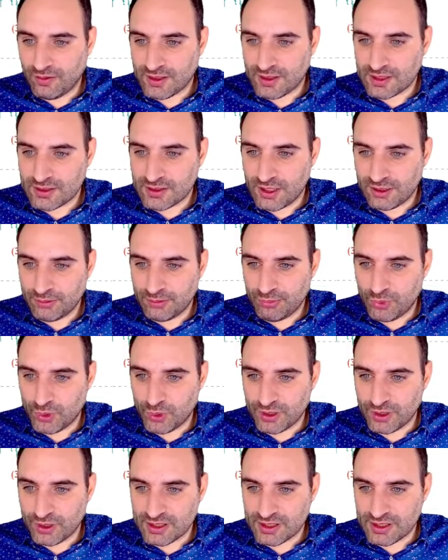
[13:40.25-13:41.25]
the starting
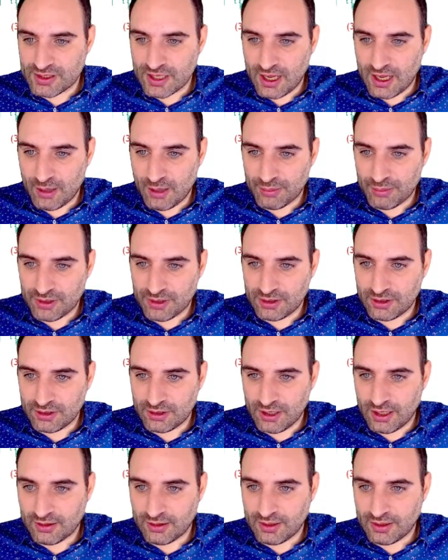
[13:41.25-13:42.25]
point is up here
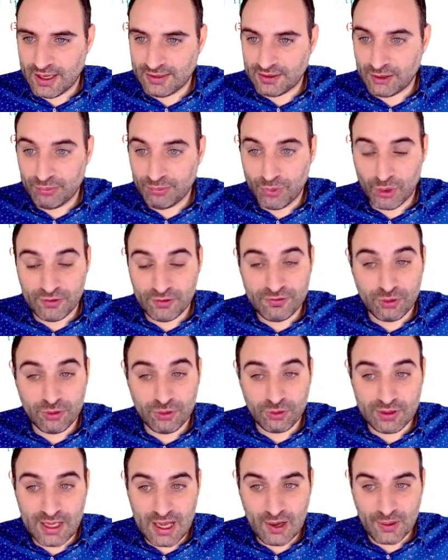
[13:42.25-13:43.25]
and the ending point for
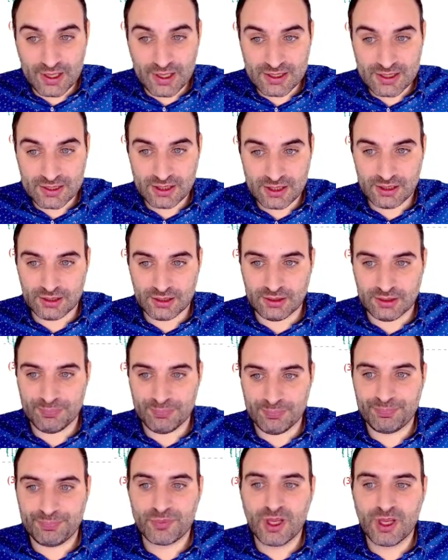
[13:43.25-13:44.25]
now is here.
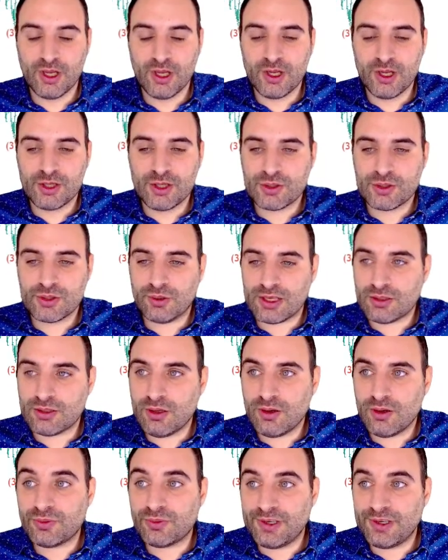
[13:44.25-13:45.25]
So as long as
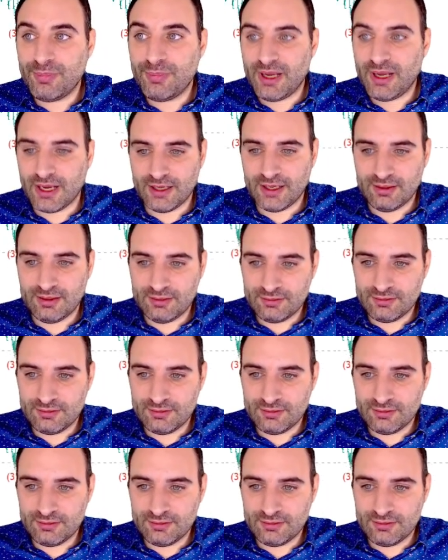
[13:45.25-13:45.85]
we remain